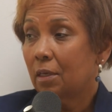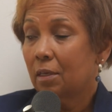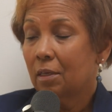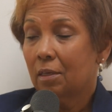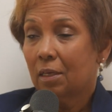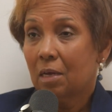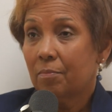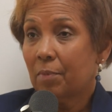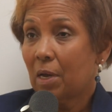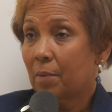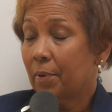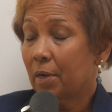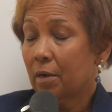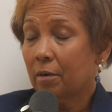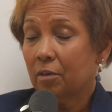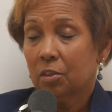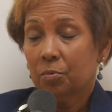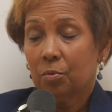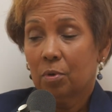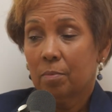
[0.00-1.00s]
And my
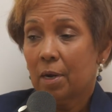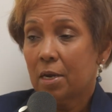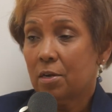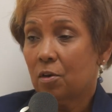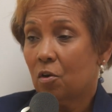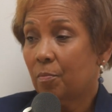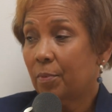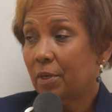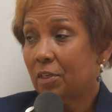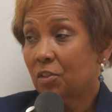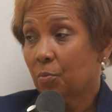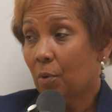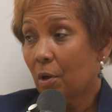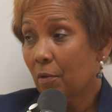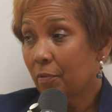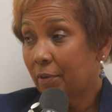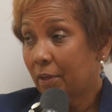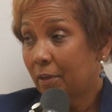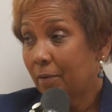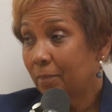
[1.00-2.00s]
parents were by no means
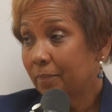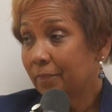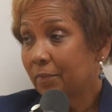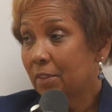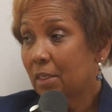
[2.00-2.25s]
wealthy.